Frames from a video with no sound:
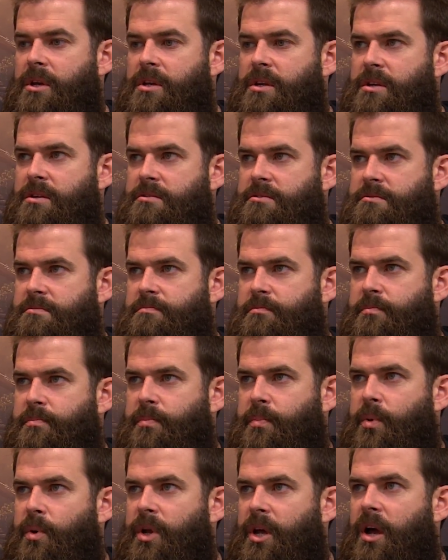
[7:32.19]
is
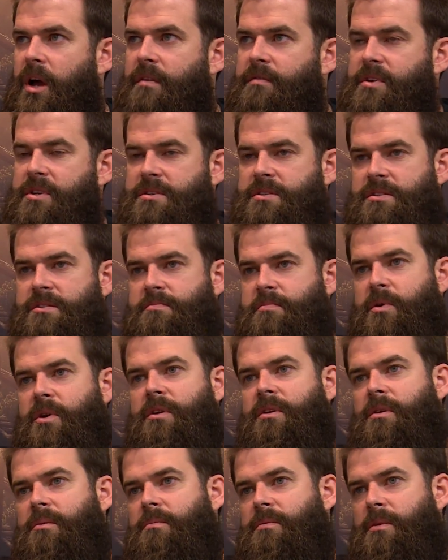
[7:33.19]
pretty obvious as part
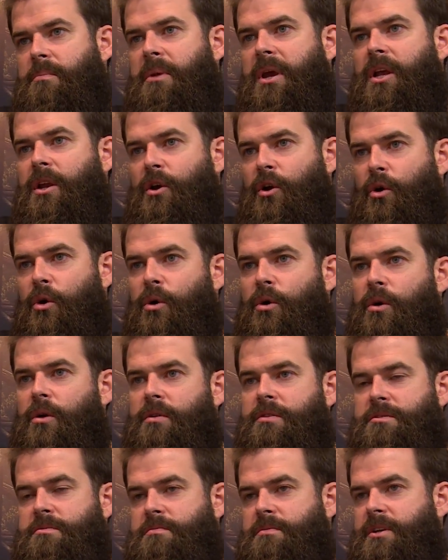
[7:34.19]
of the main
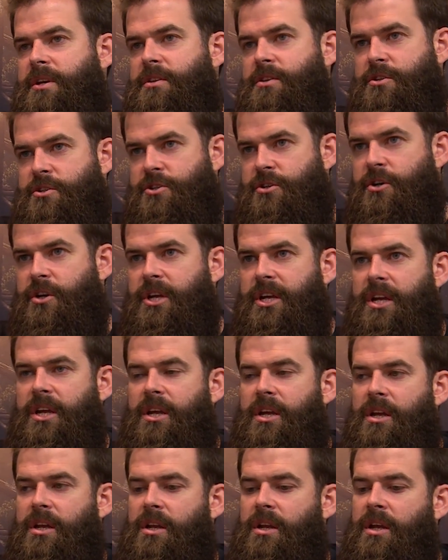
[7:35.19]
goal. Is like the
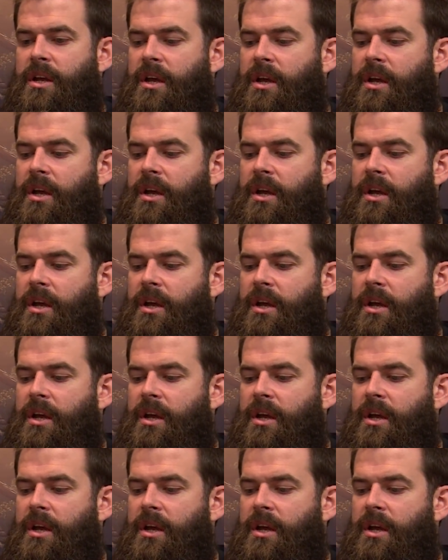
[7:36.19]
journey and